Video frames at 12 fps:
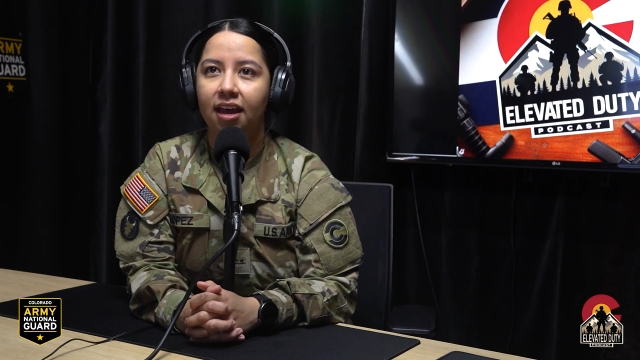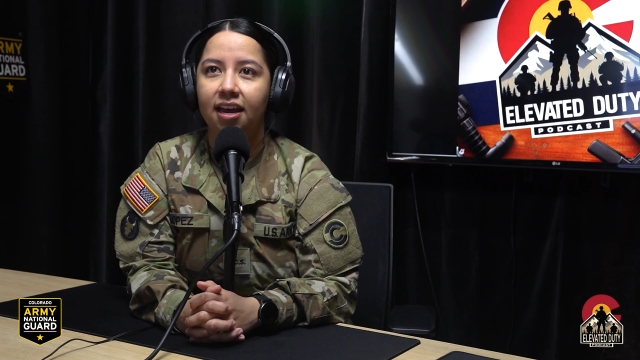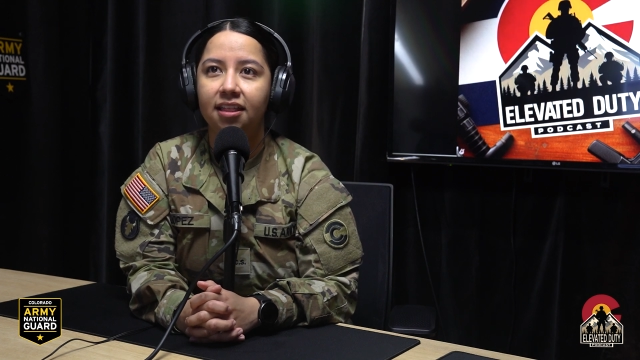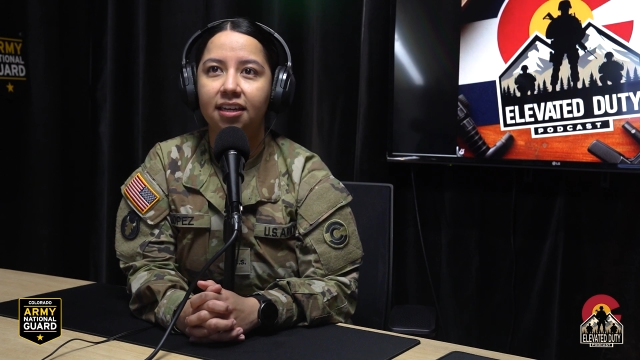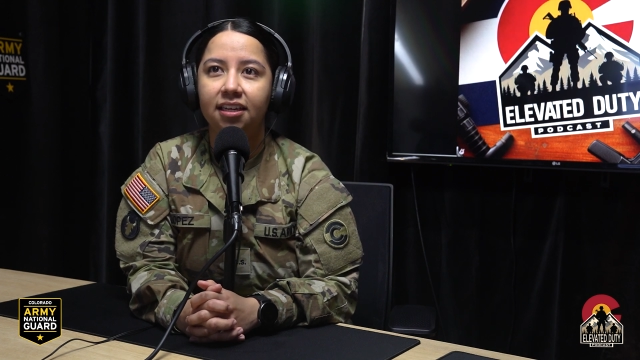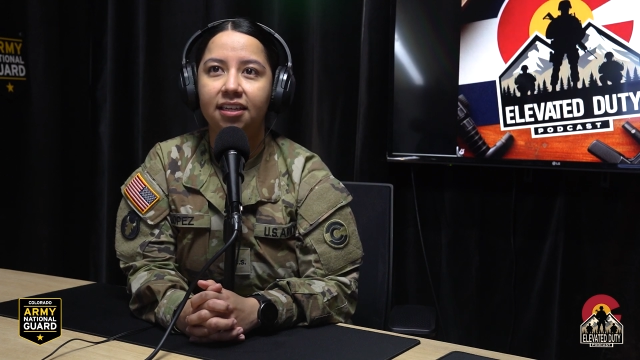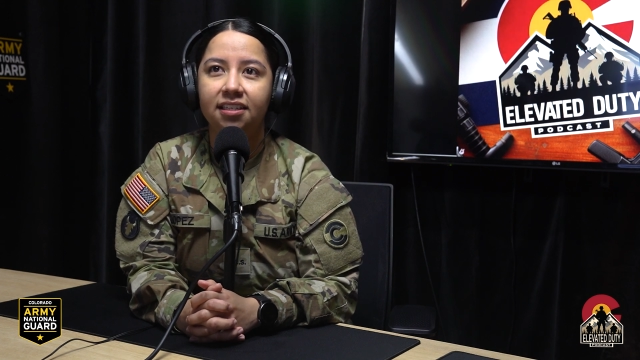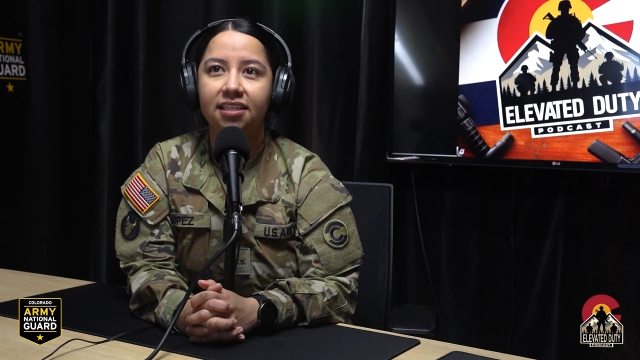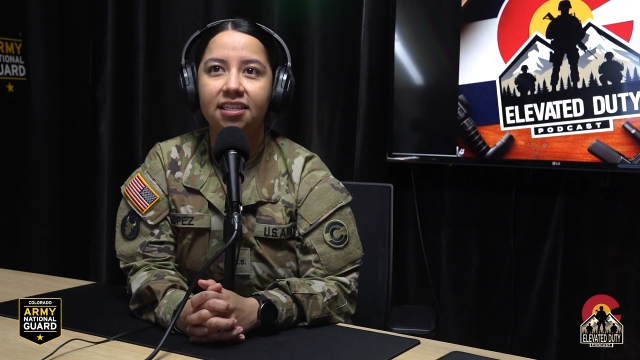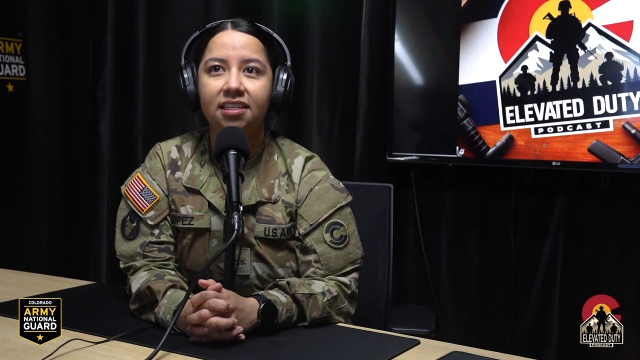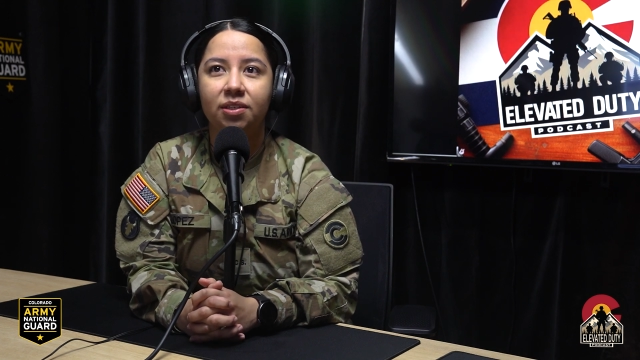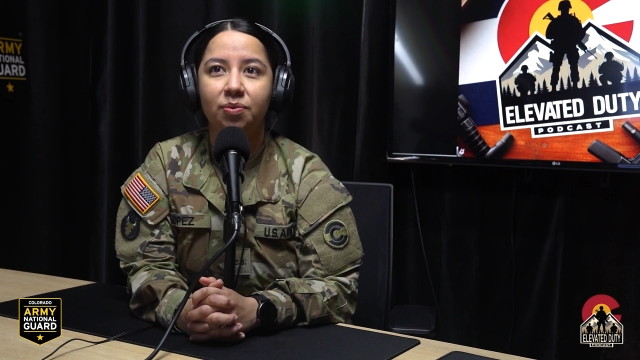And the
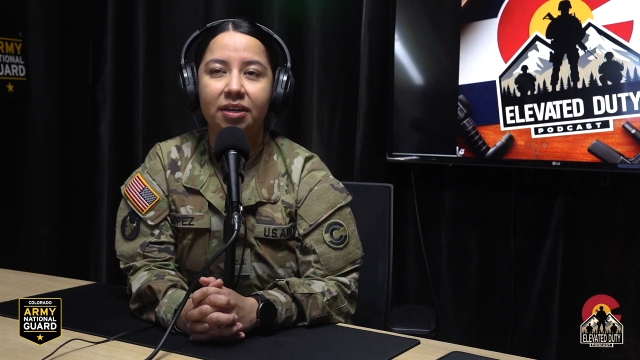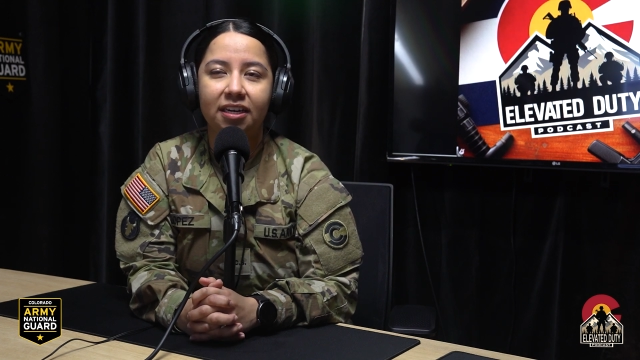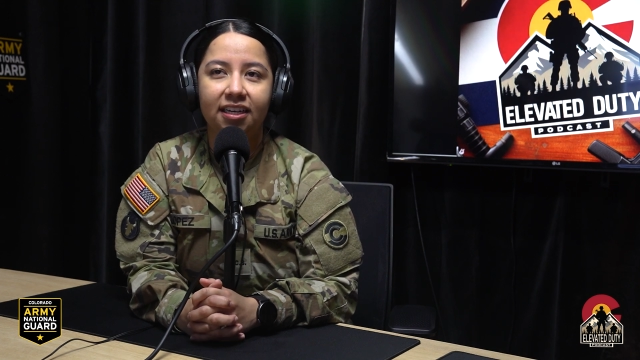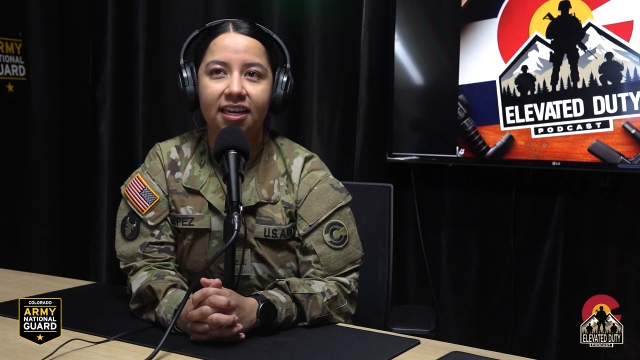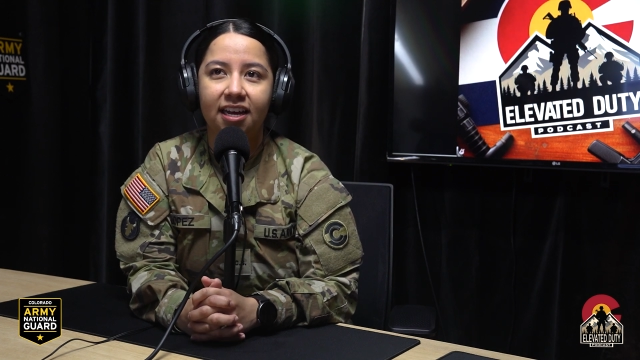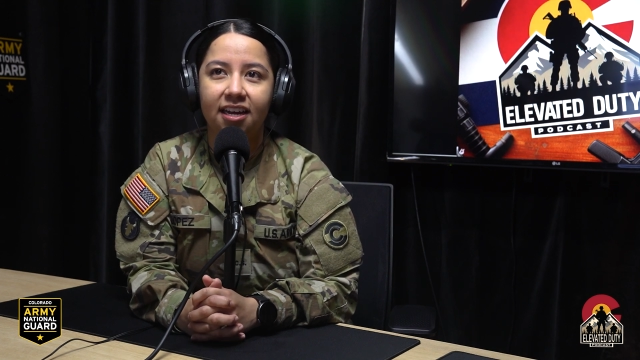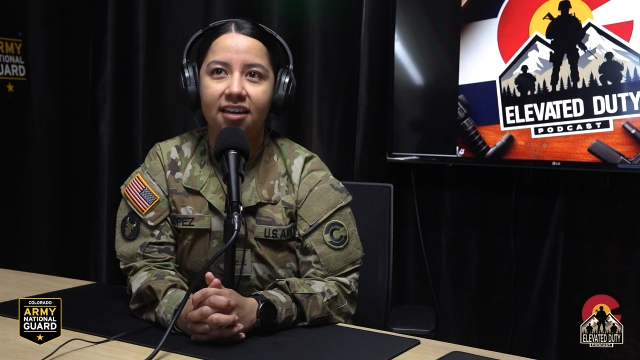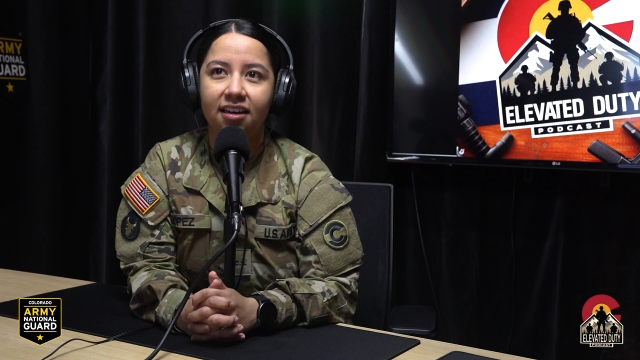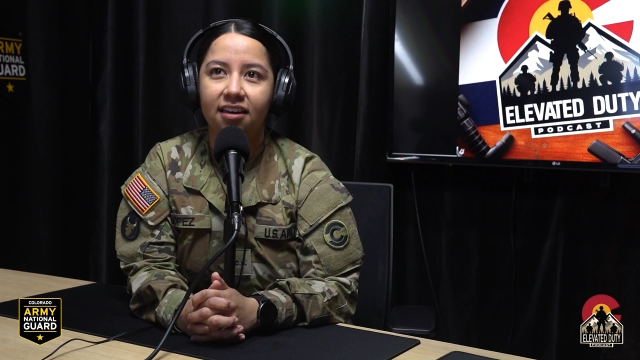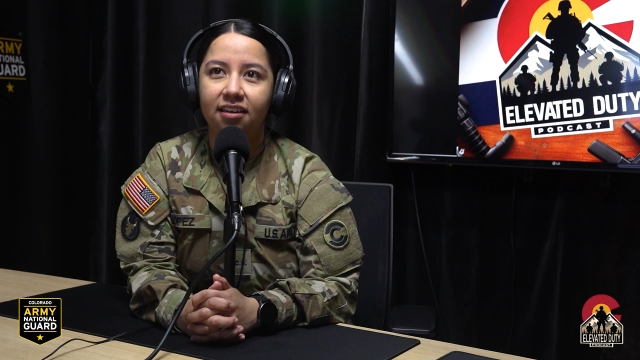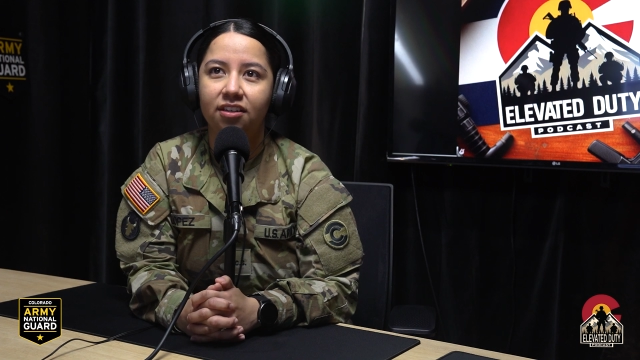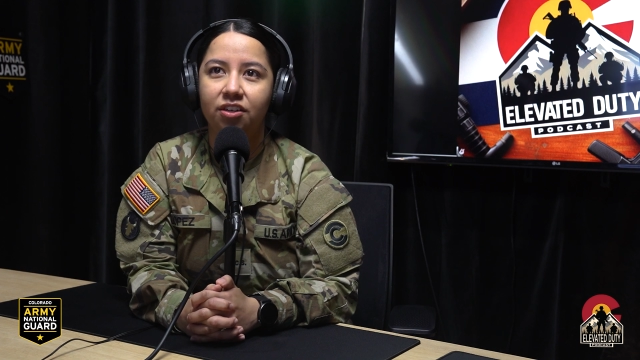easiest way to get
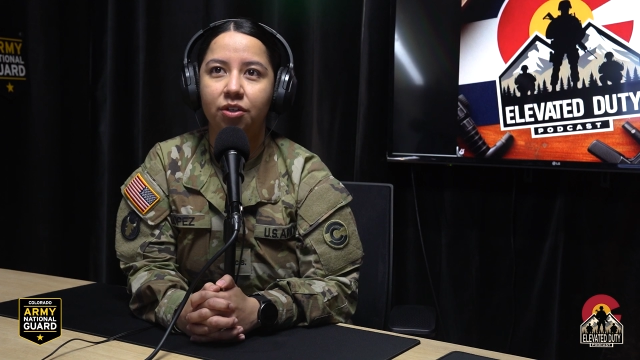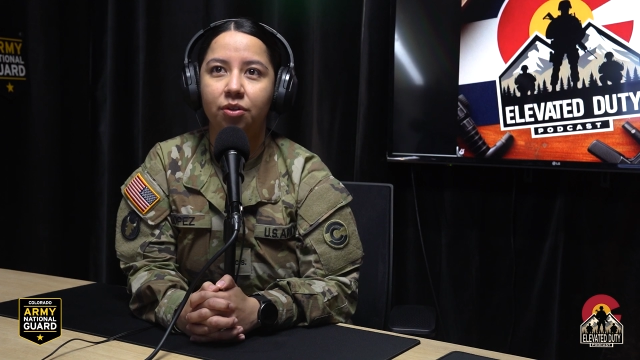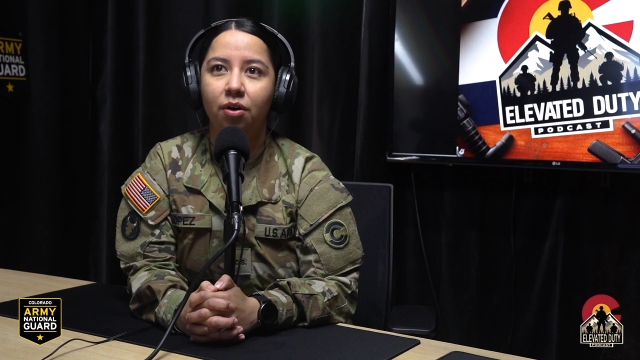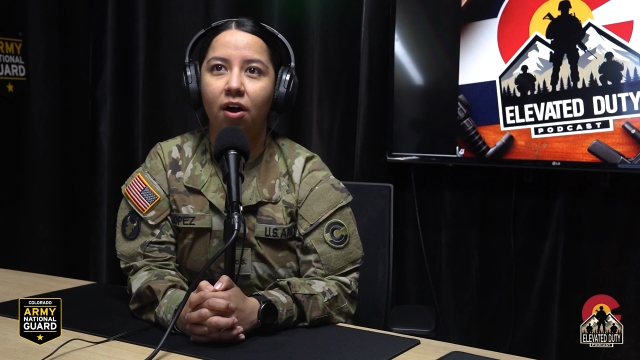to